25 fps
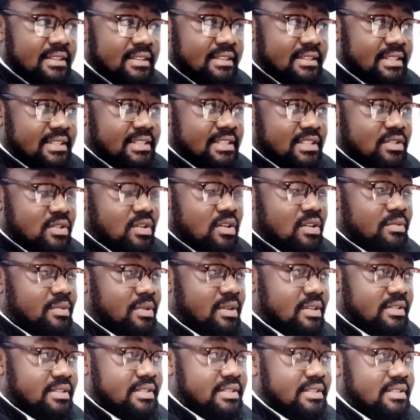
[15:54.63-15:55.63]
this is called
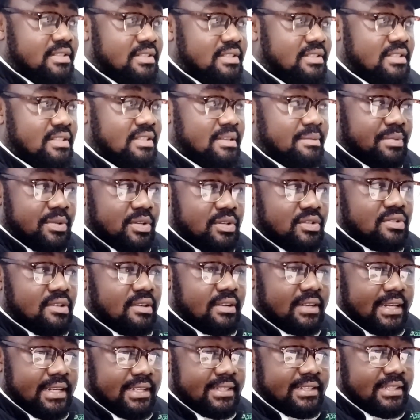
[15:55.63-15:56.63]
what? CPU
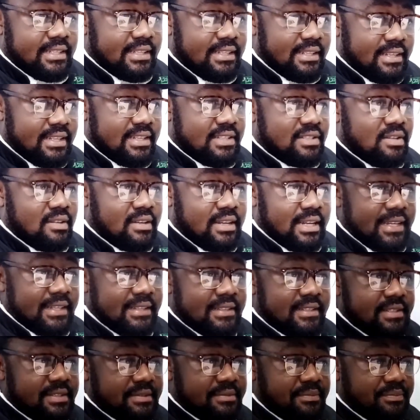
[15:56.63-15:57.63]
socket, in the
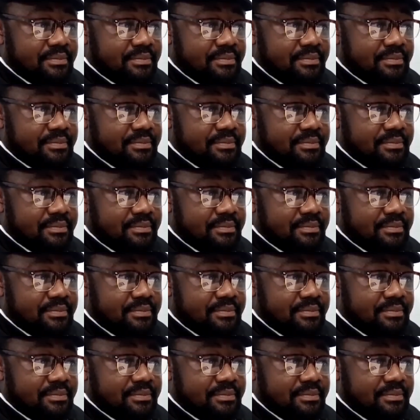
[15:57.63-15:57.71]
socket.